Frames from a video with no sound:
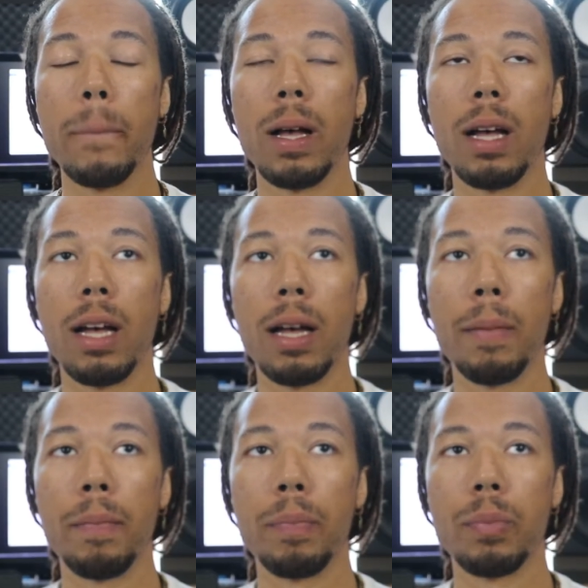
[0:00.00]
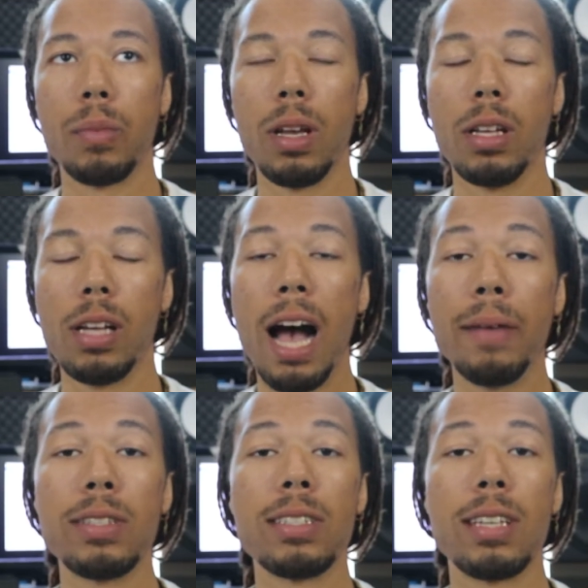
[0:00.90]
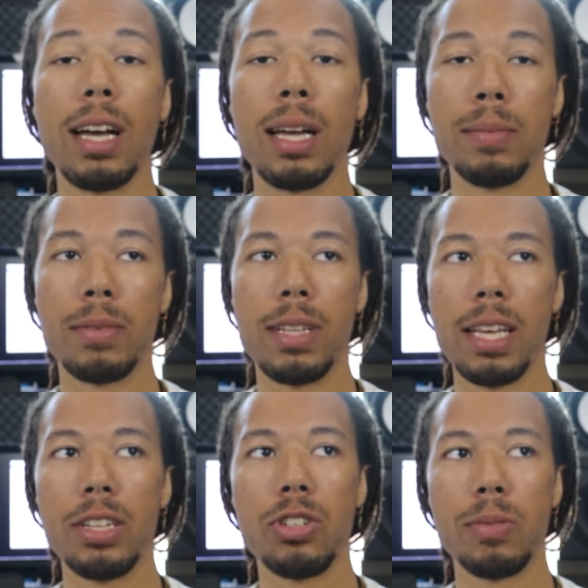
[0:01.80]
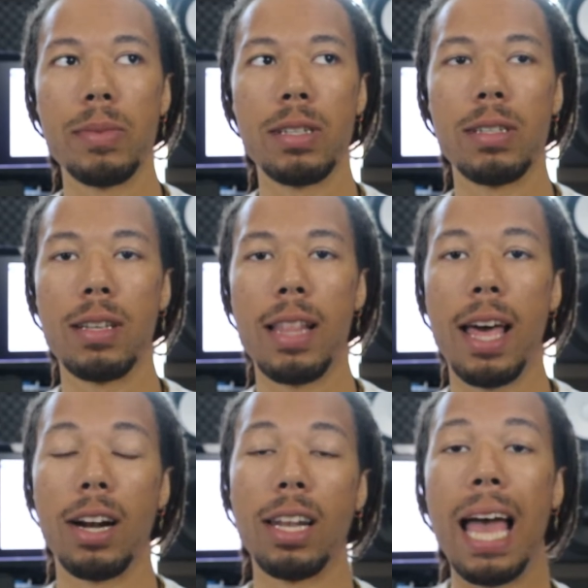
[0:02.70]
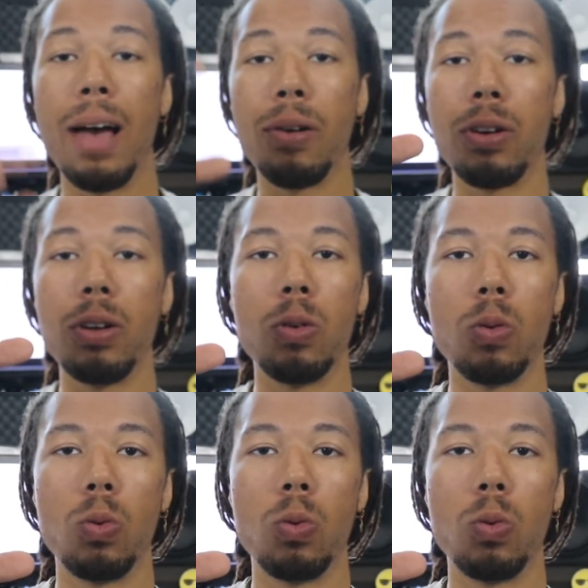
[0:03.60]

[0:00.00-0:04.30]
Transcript: oftentimes the instruments that are louder,